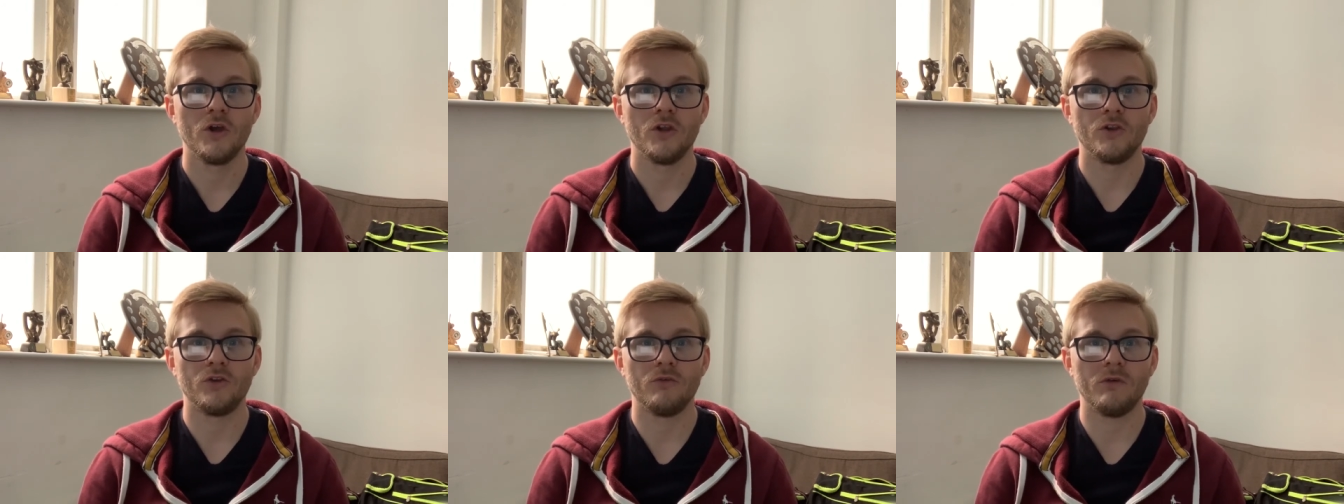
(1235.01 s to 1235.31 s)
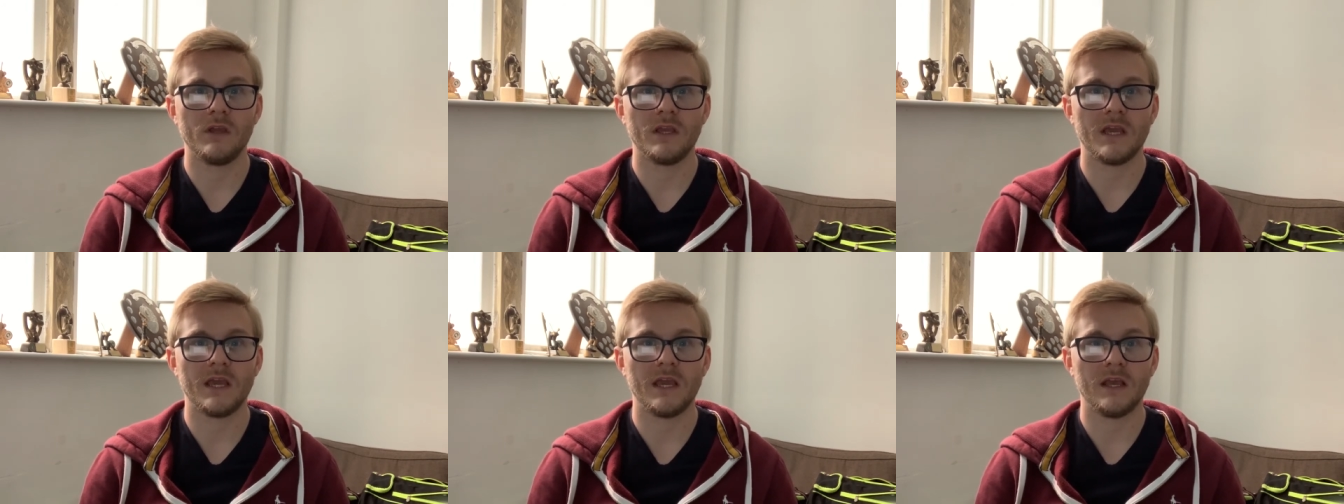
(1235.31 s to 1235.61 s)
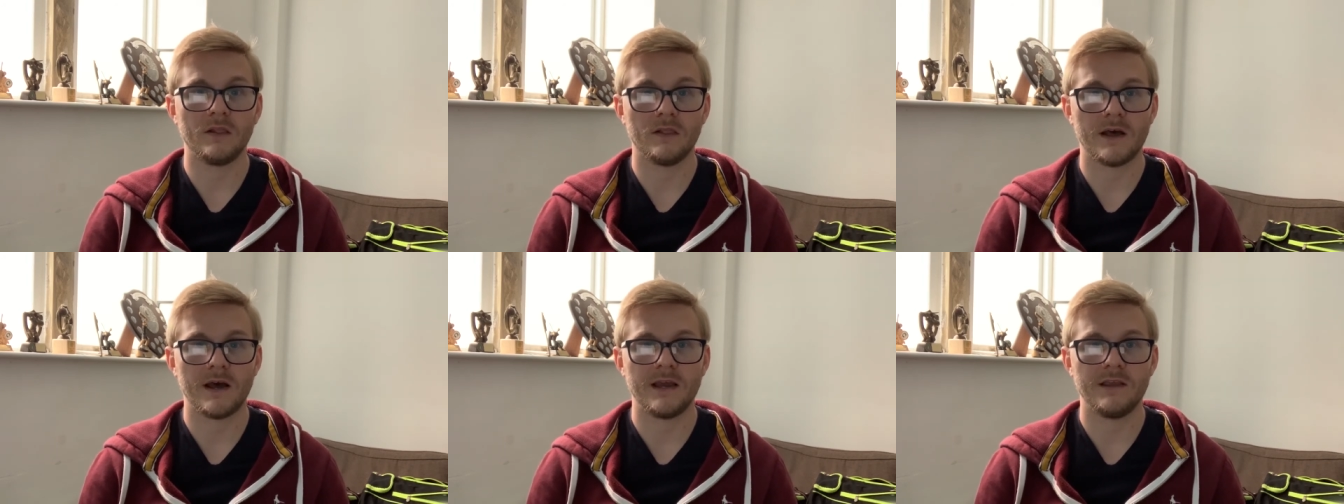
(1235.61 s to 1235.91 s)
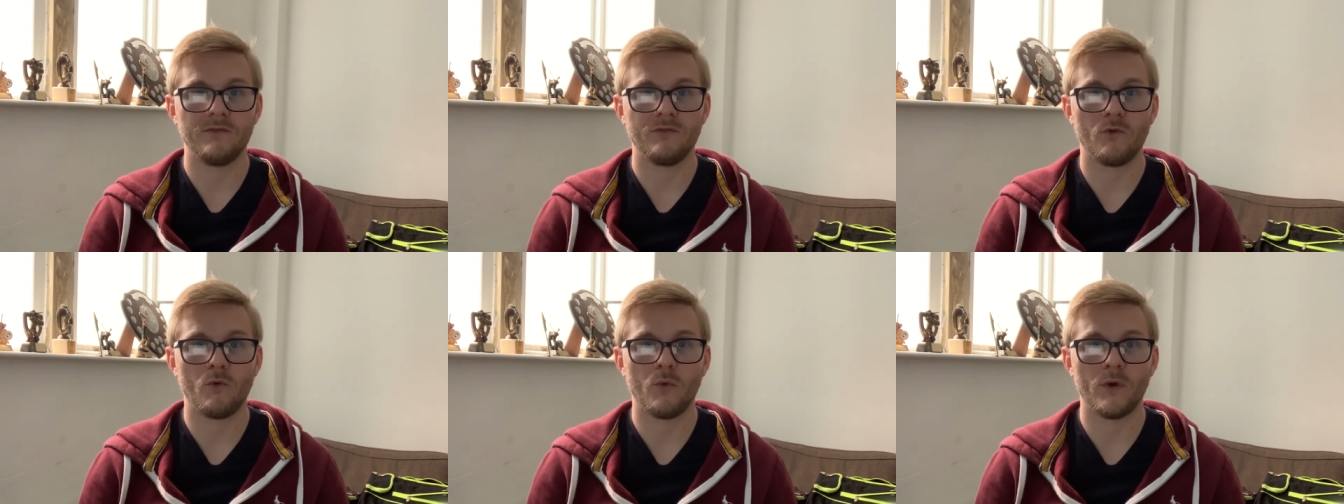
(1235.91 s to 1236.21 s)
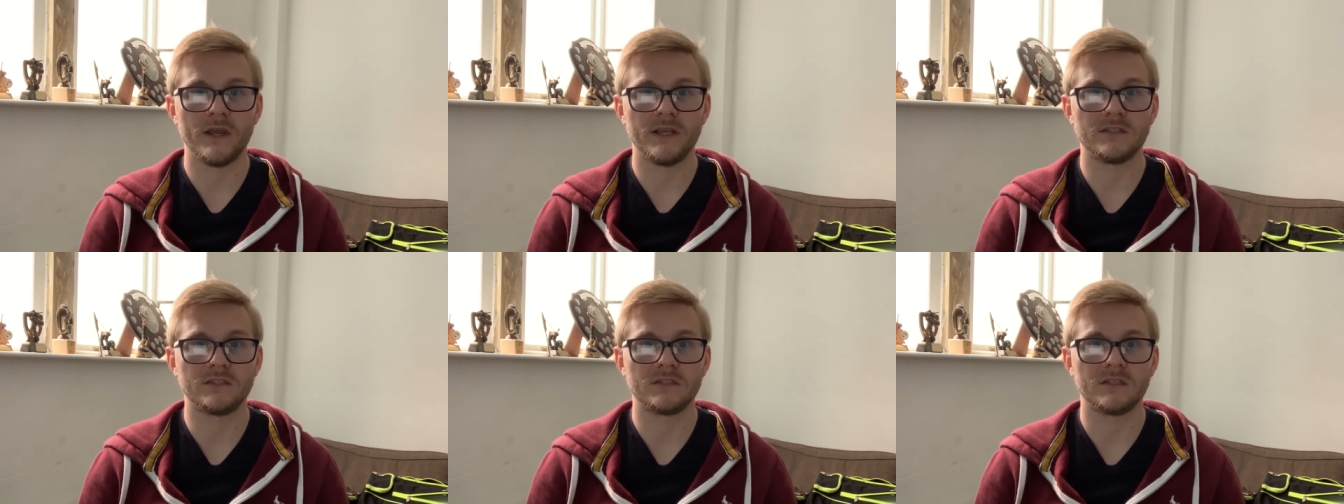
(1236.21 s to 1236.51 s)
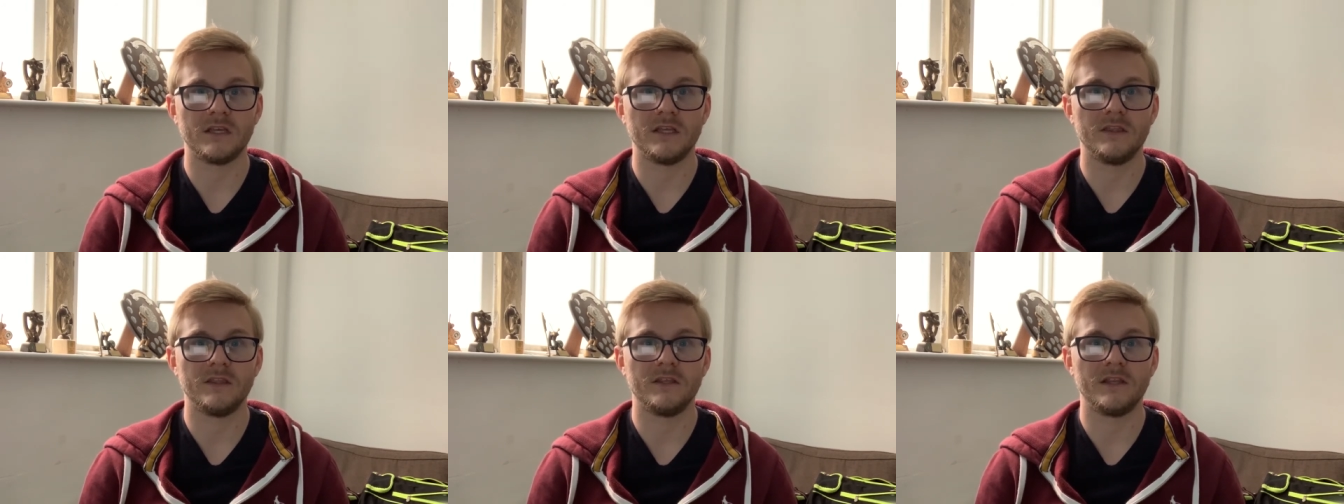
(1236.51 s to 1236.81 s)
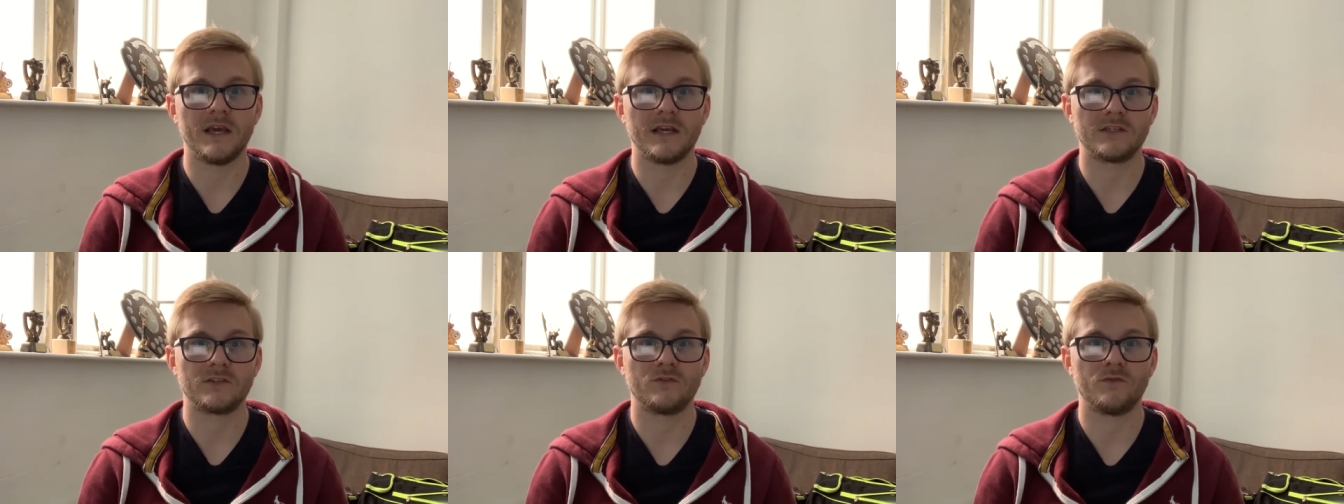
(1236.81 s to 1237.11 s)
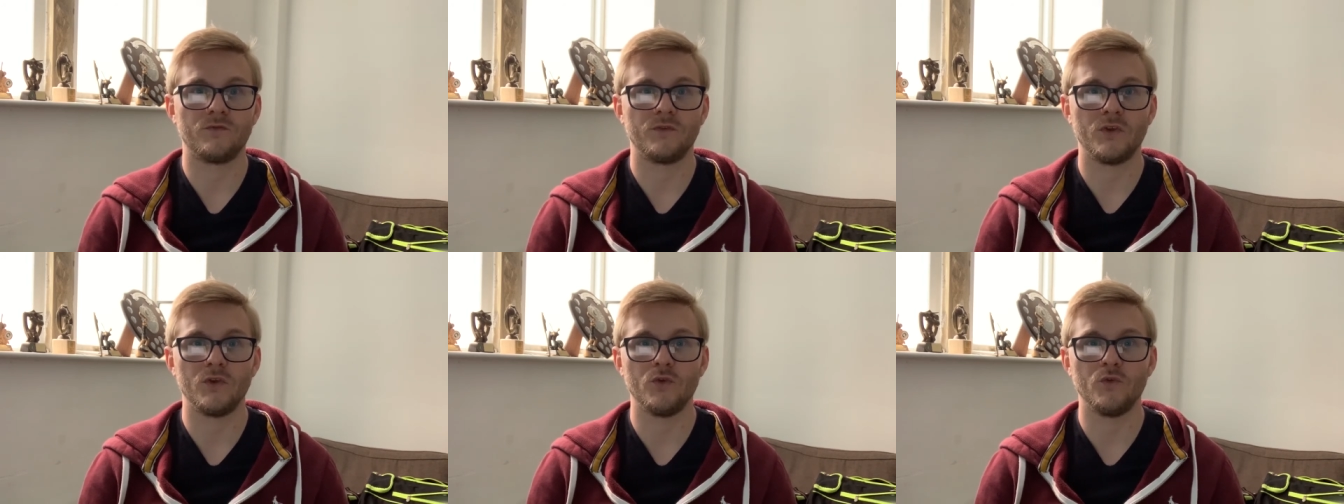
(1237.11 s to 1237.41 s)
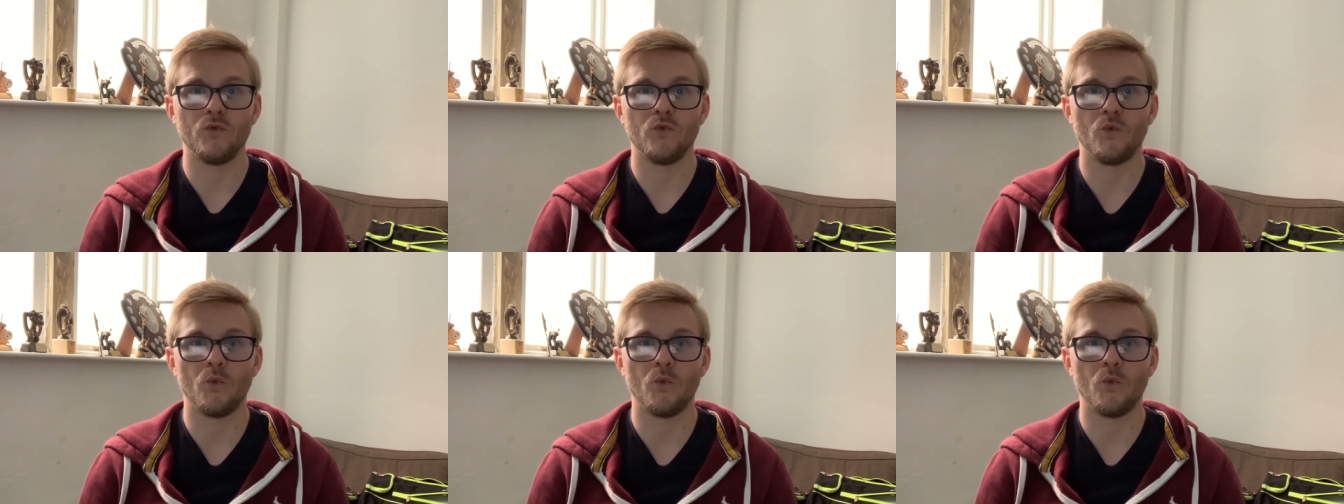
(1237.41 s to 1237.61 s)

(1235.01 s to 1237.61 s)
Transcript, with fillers: doing a live quiz in the next few